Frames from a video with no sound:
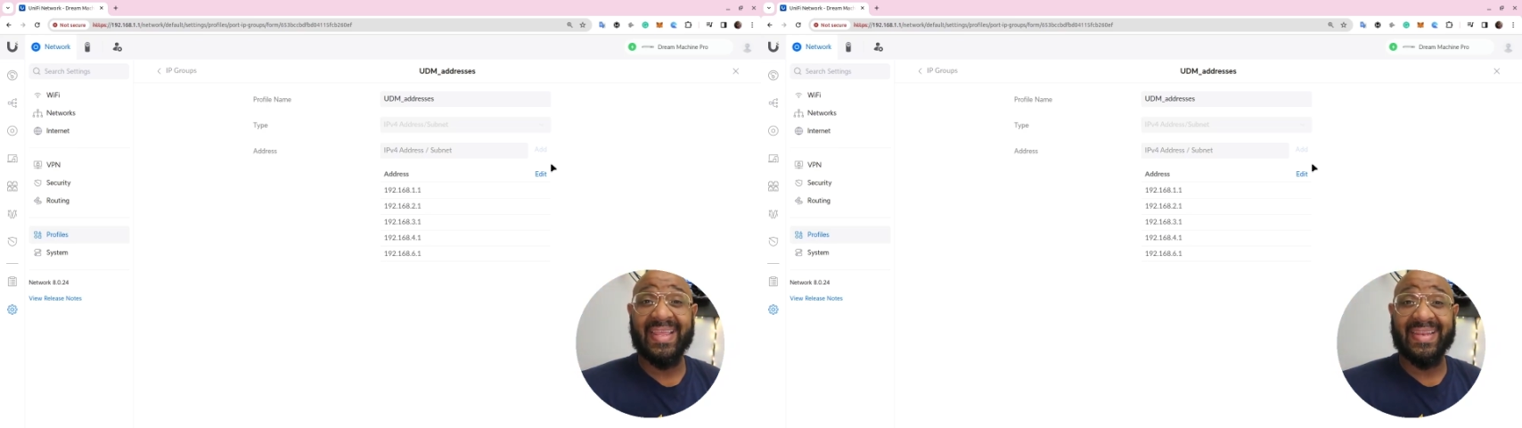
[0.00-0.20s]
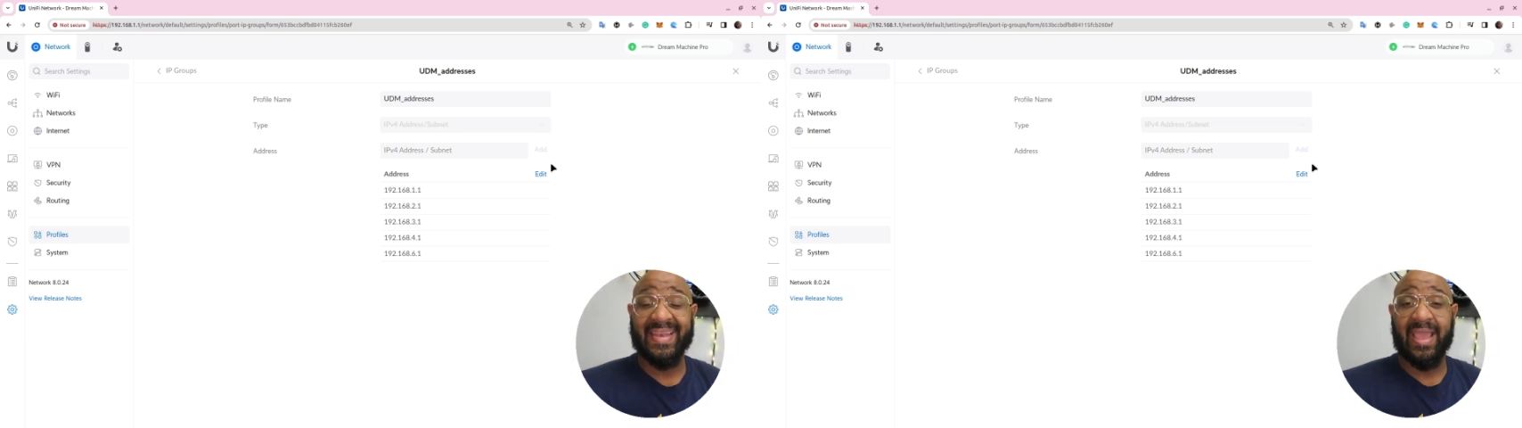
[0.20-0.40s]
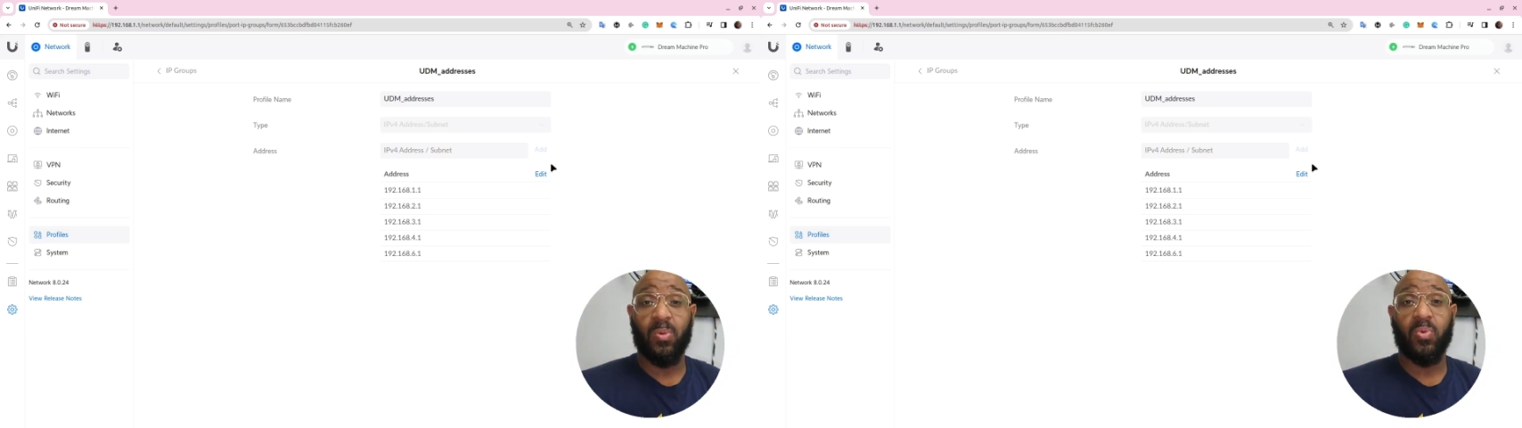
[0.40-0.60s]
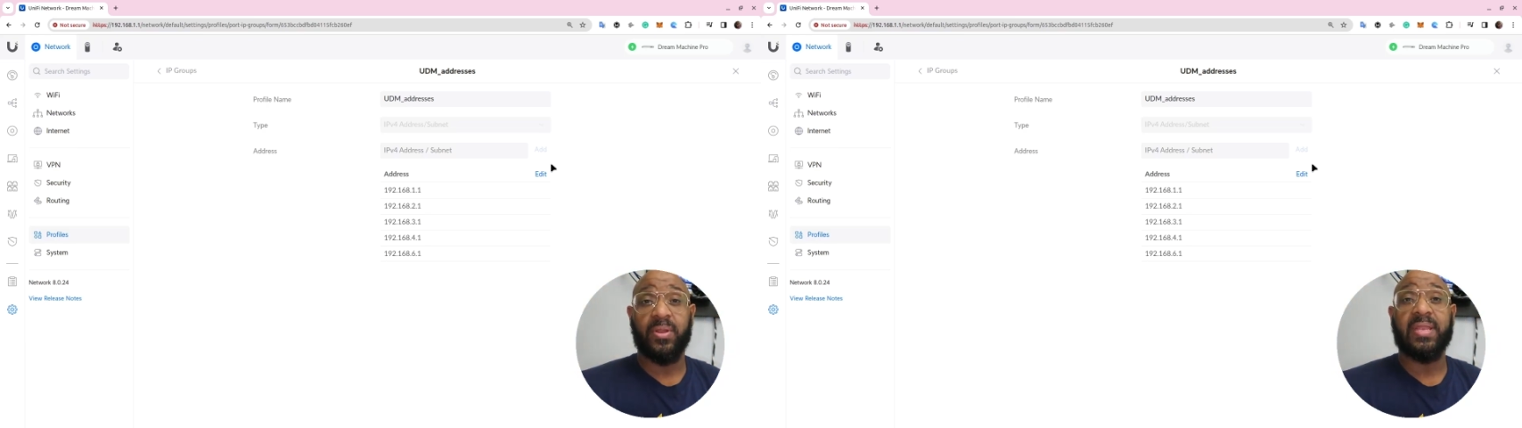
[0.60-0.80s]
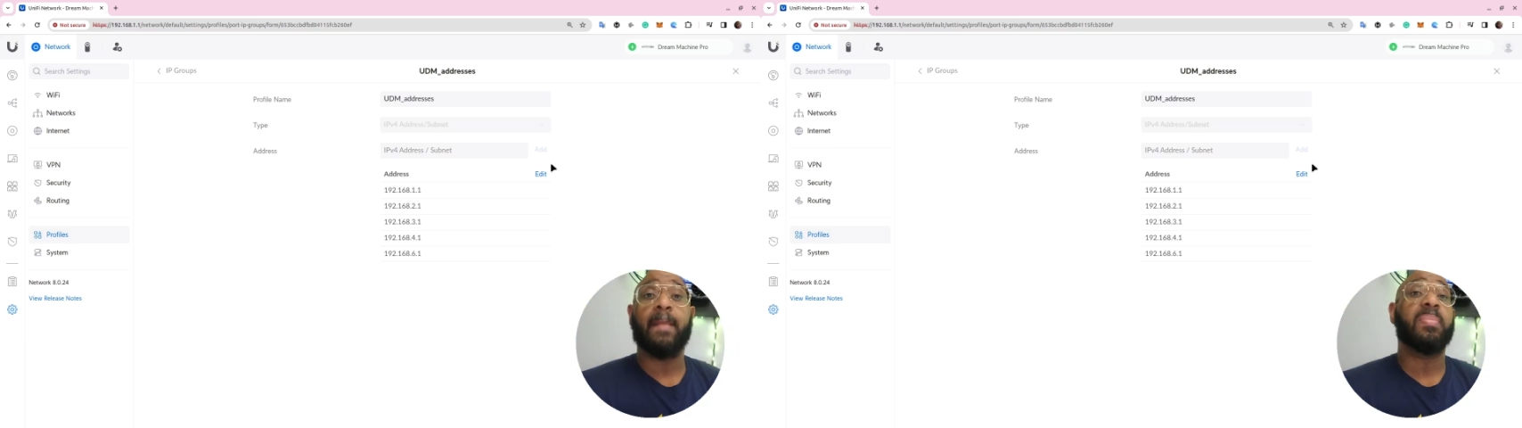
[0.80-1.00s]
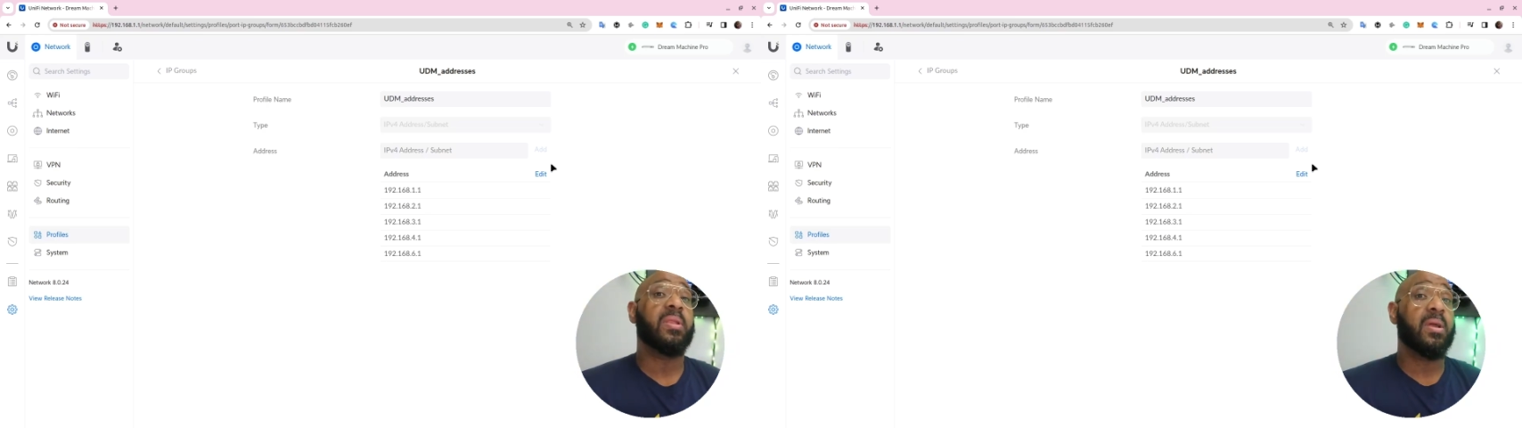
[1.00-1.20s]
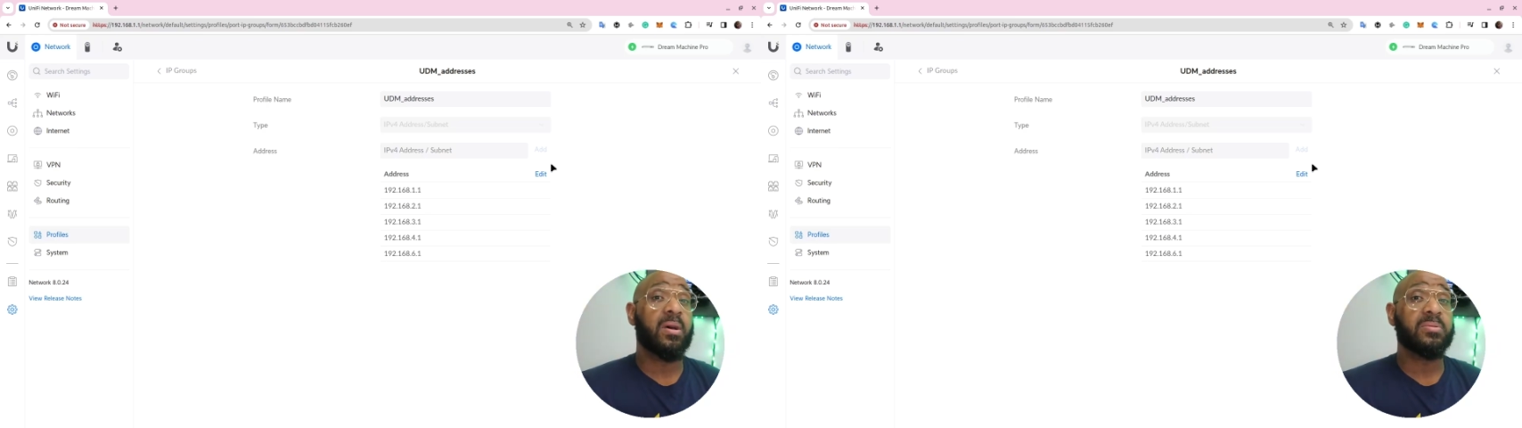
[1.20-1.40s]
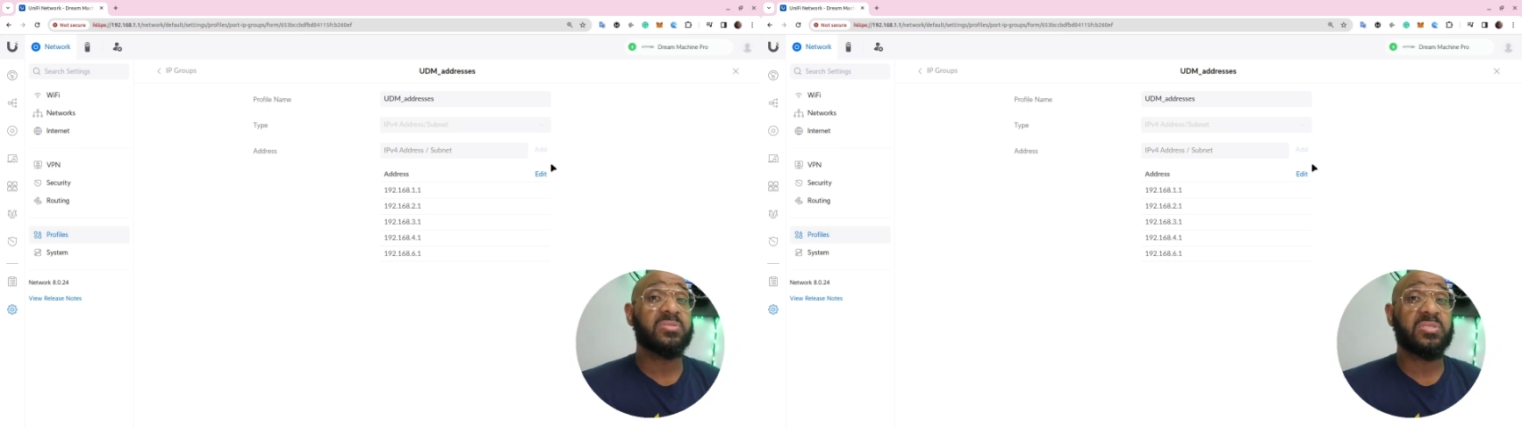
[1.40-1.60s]
any network
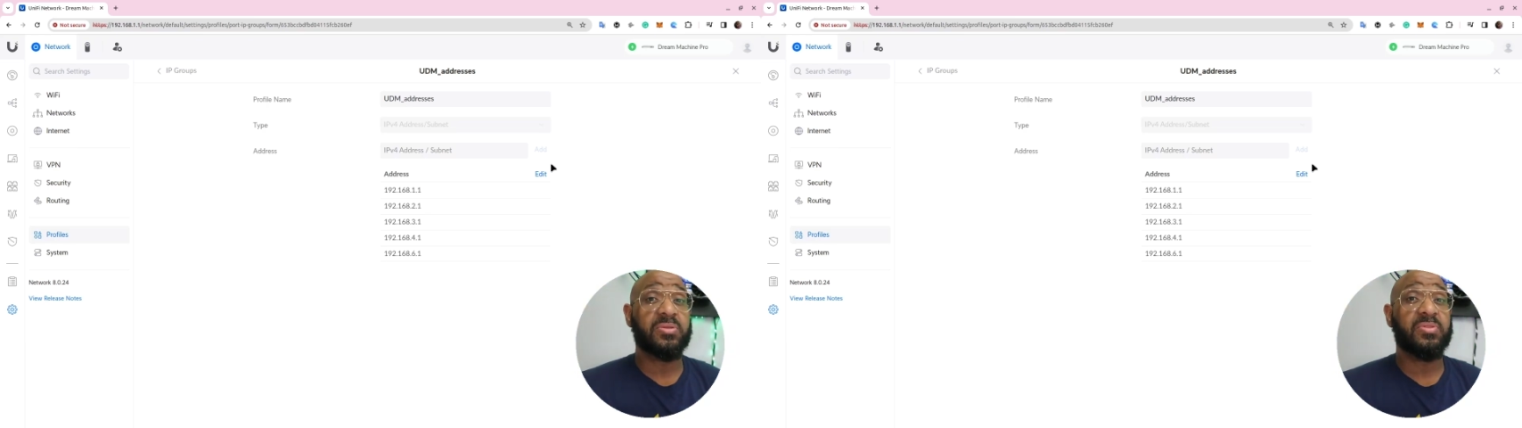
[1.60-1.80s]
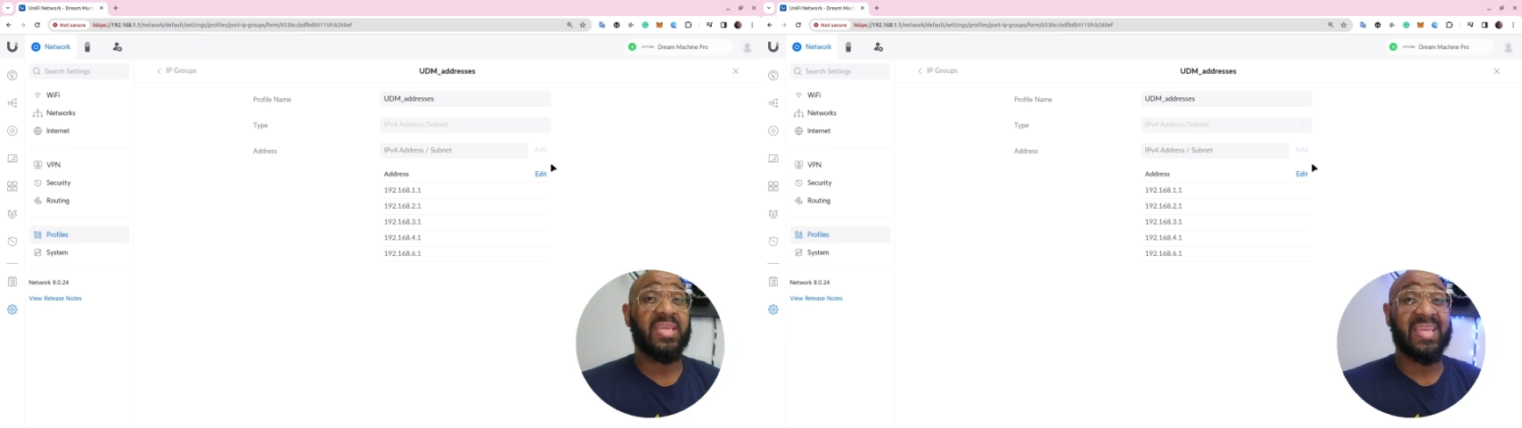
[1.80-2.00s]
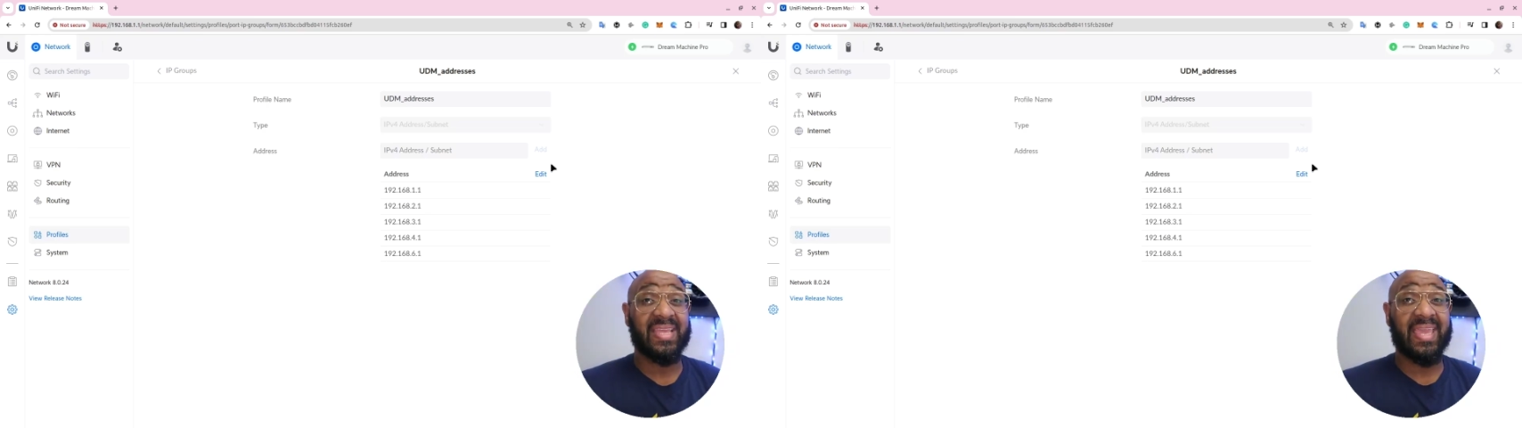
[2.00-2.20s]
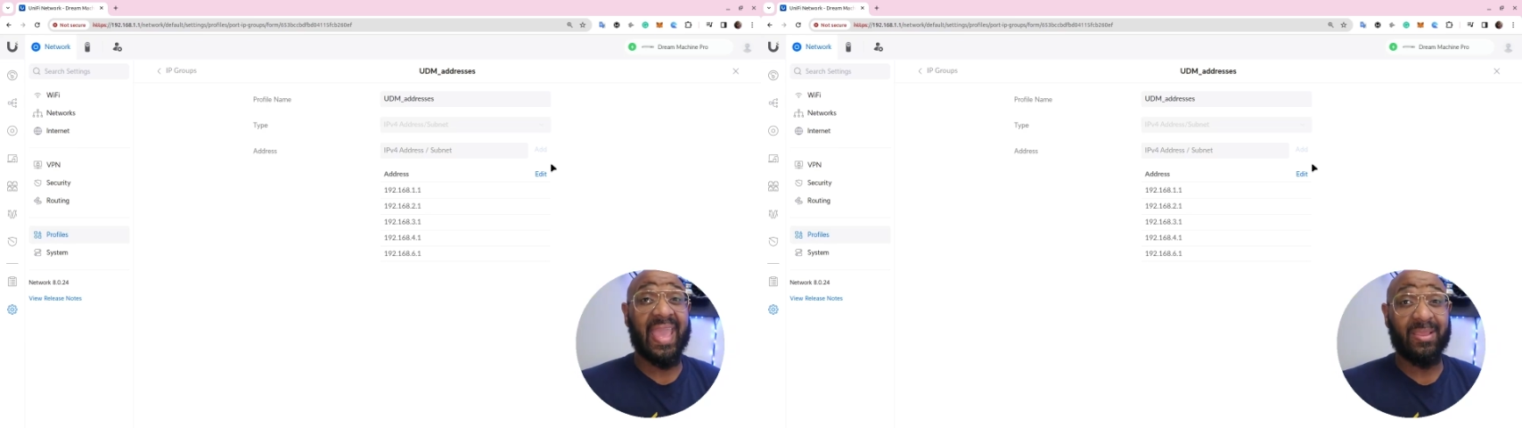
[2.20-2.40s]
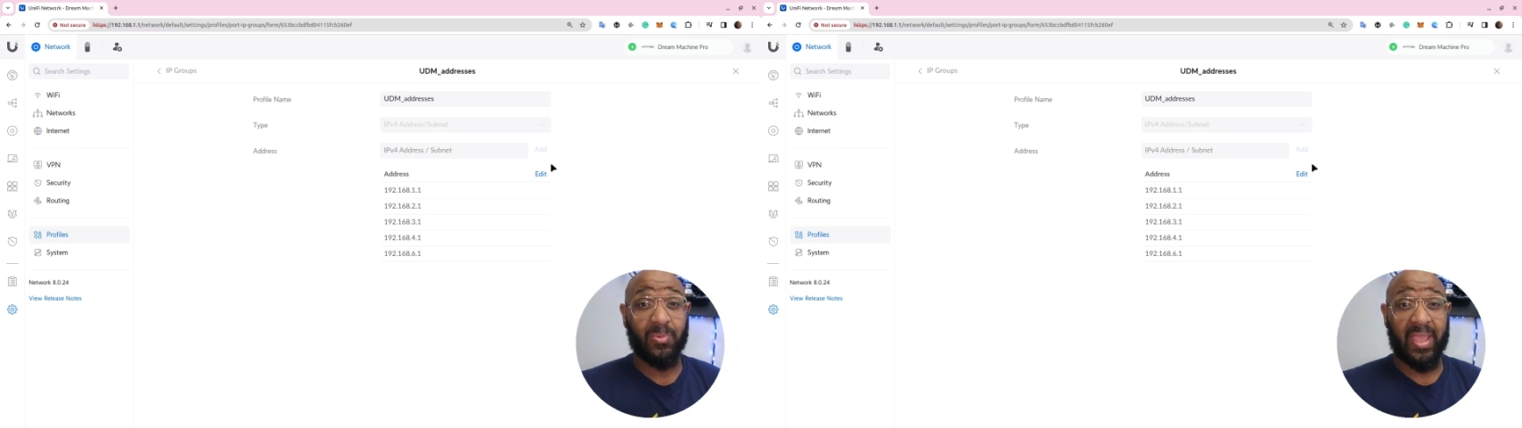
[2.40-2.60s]
that belongs to the